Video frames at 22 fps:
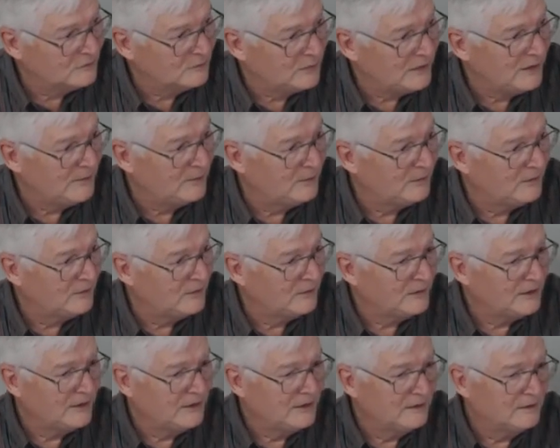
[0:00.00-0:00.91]
of the
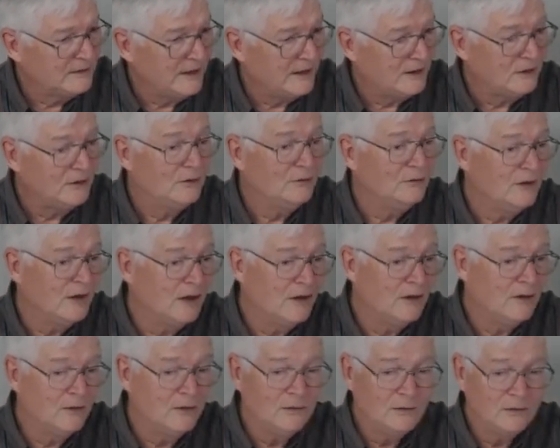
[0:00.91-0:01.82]
people that you
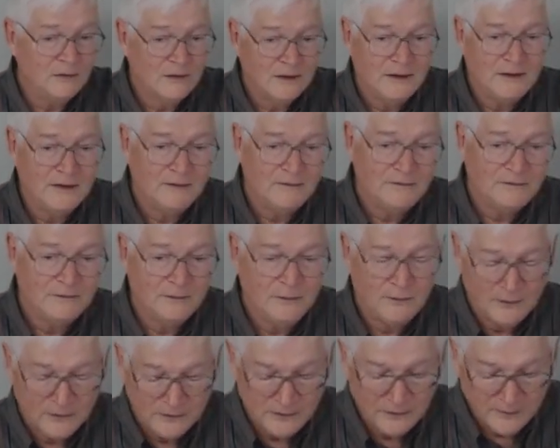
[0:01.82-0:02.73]
know live
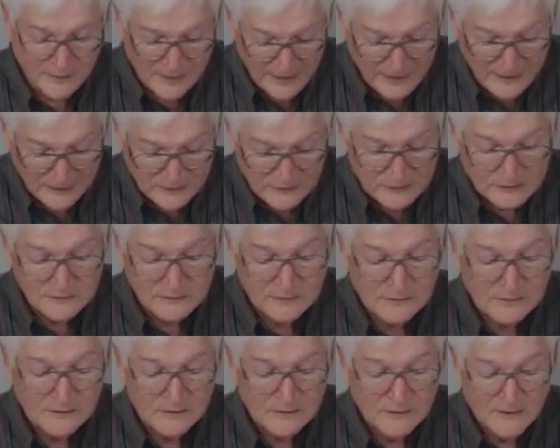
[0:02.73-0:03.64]
who are your age.
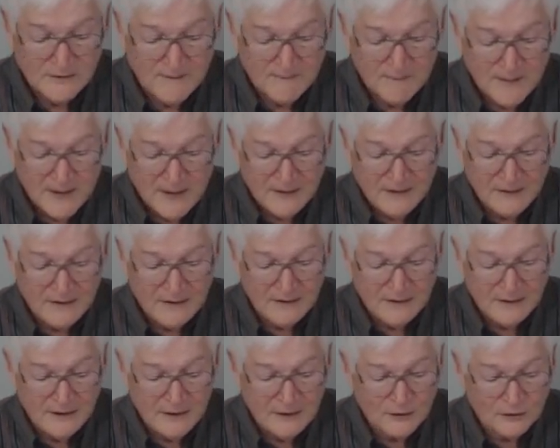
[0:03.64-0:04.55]
And
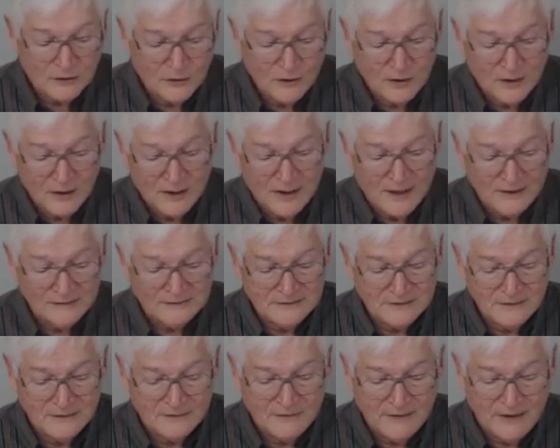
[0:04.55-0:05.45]
then
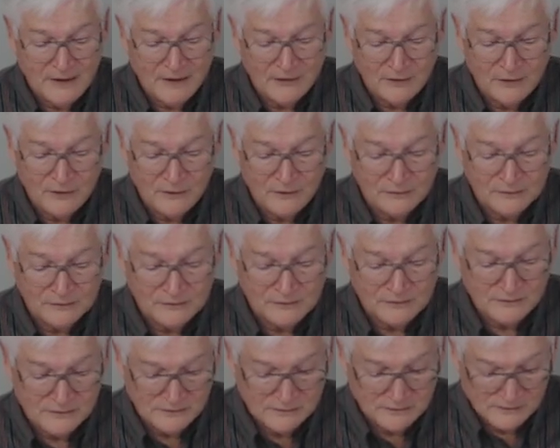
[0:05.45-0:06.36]
internalizing the
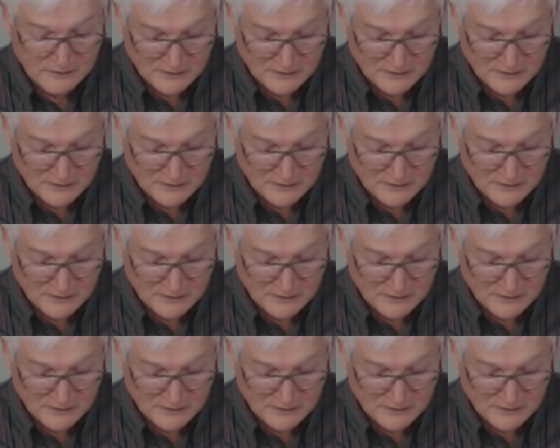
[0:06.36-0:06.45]
values,